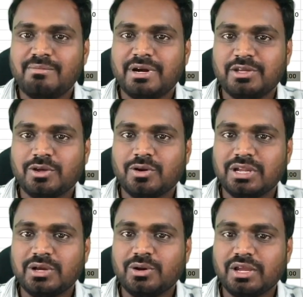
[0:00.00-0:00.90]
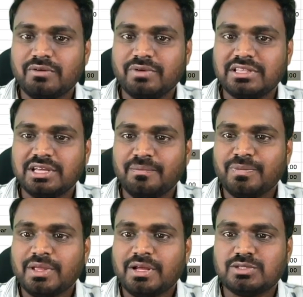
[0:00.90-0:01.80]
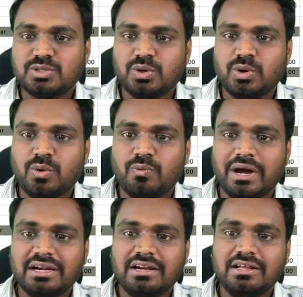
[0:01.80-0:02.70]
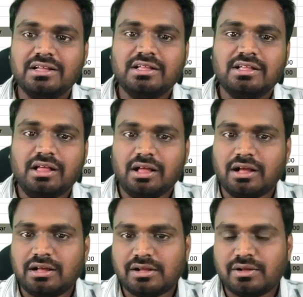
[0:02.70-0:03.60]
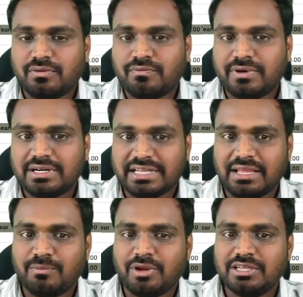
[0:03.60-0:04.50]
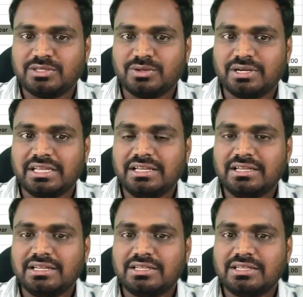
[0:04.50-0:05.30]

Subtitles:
but you're only going with Zoho 1 for 10 employees only.